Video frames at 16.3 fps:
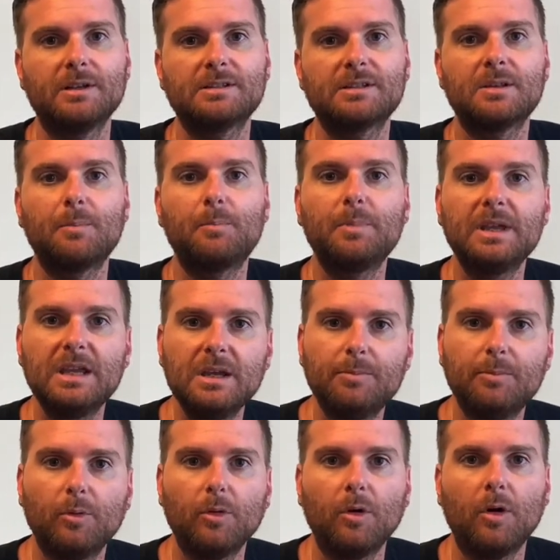the
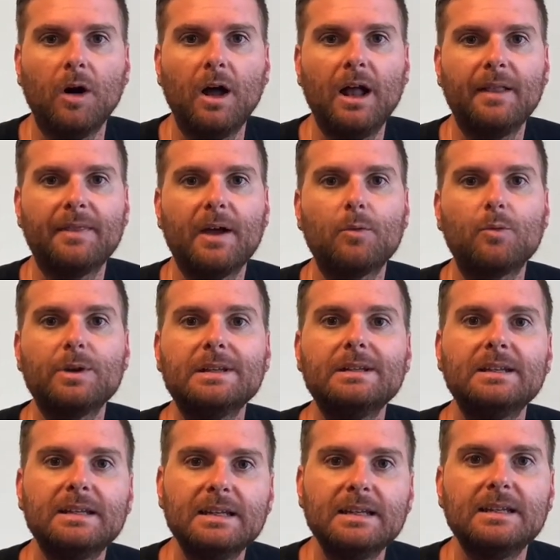people that we
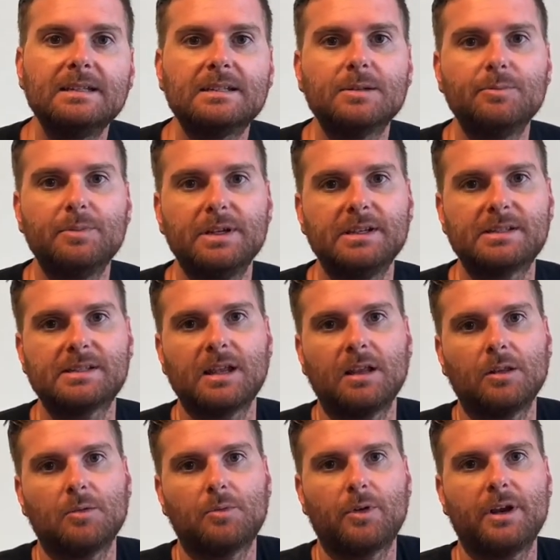need to be
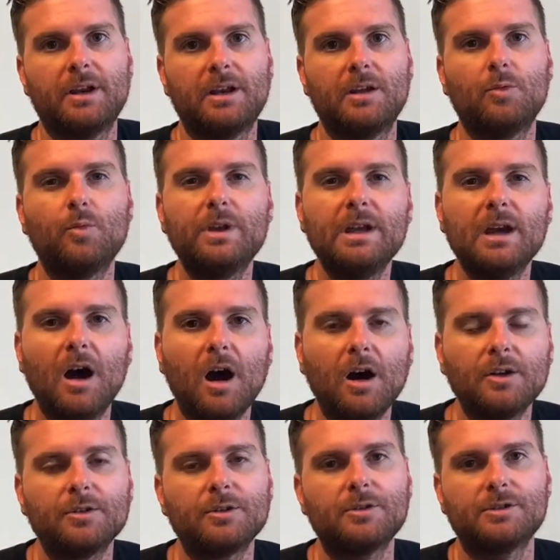celebrating. We
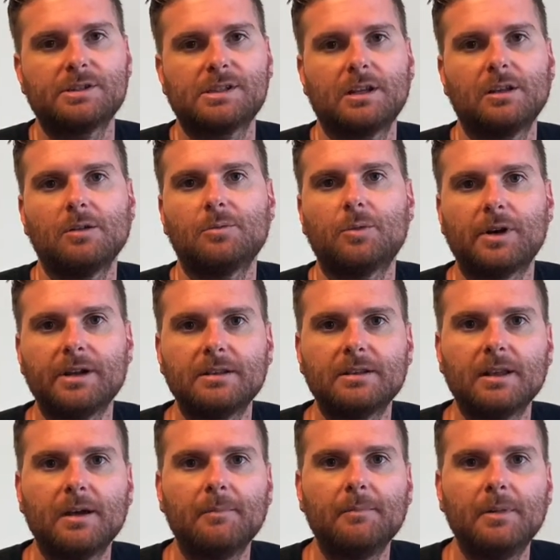under-celebrate
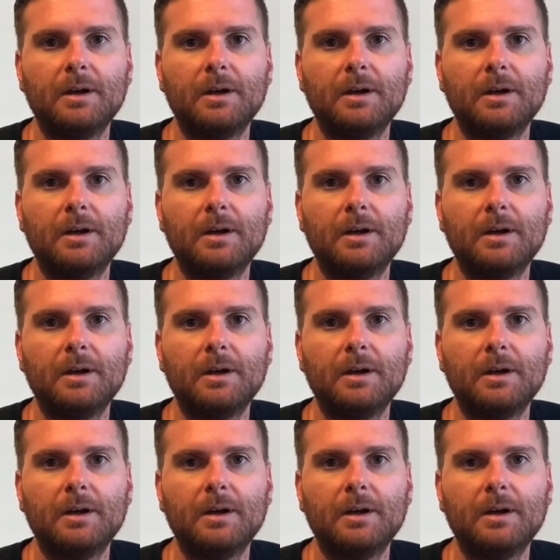them.